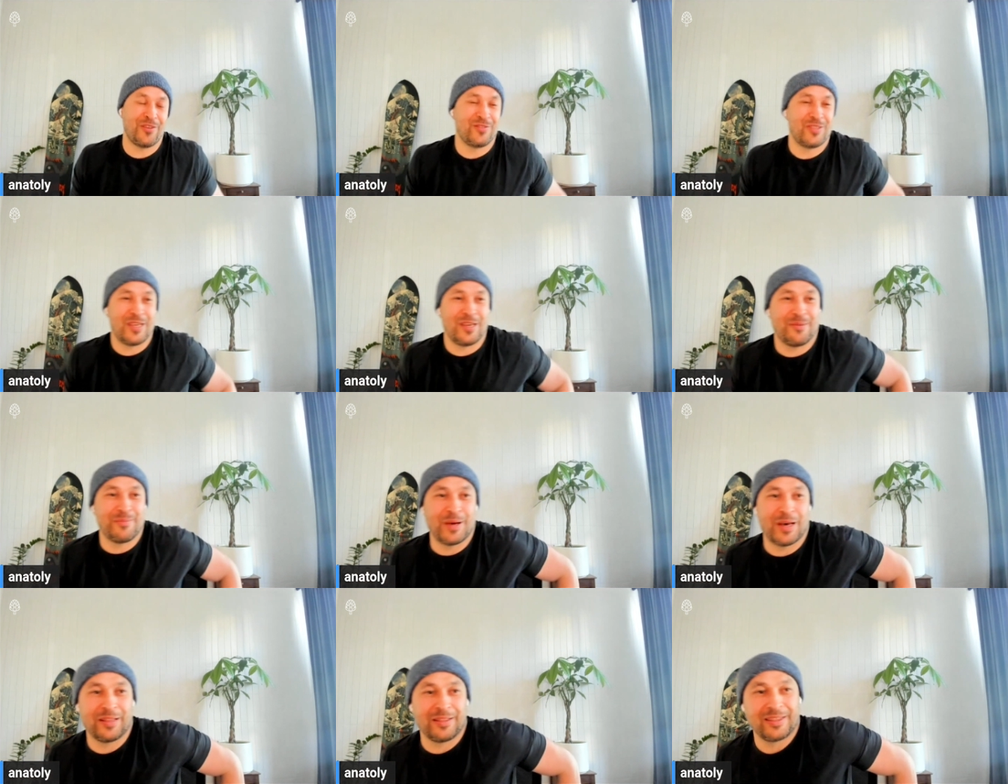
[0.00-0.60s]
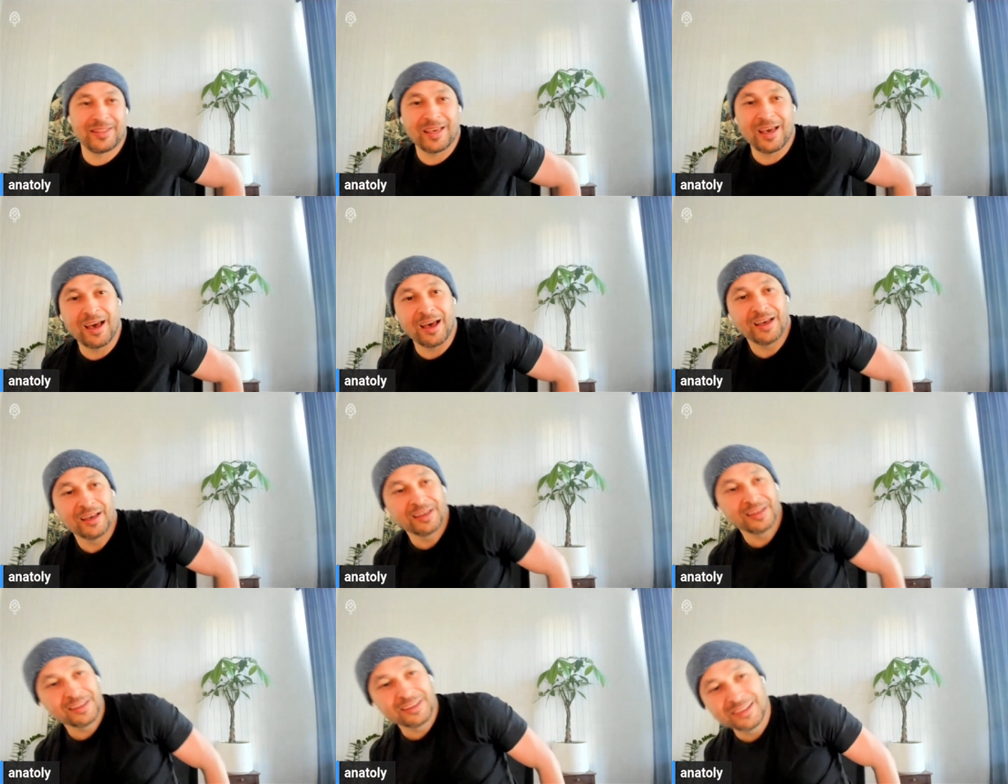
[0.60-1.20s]
$350 a month, yeah.
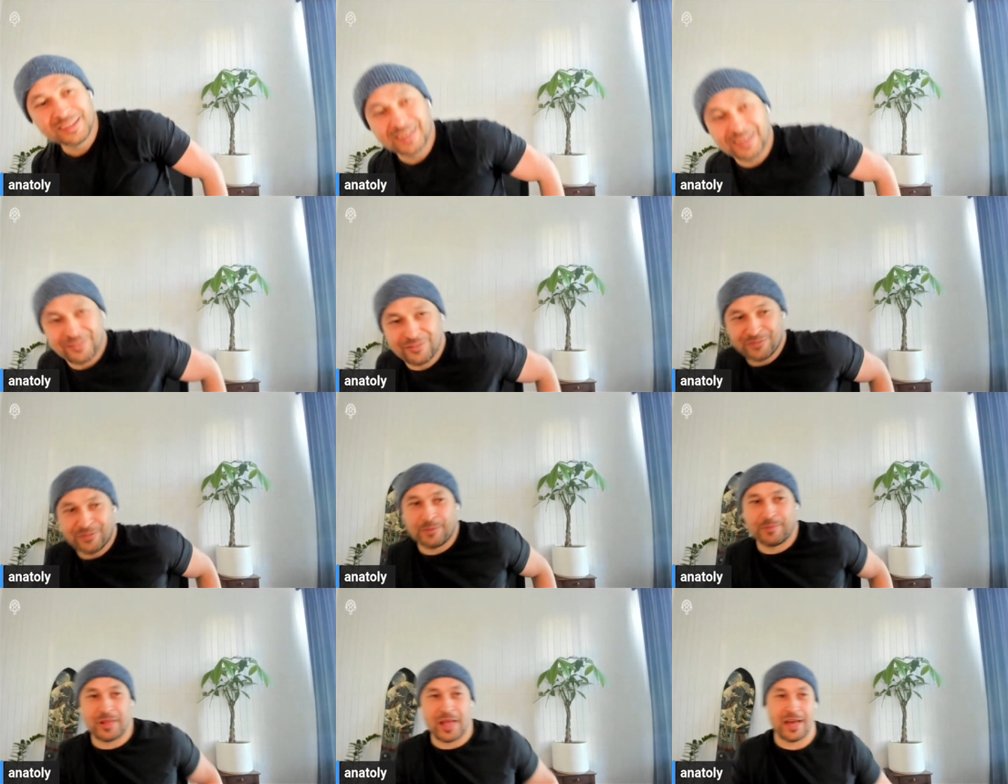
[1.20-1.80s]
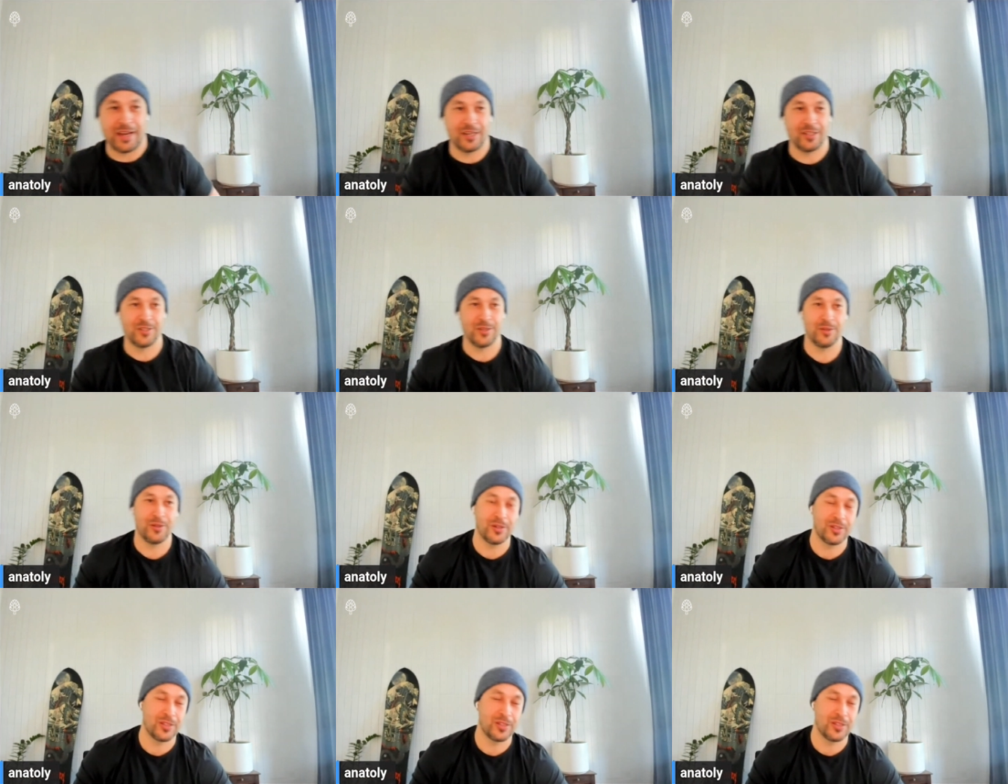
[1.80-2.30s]
From Latitude or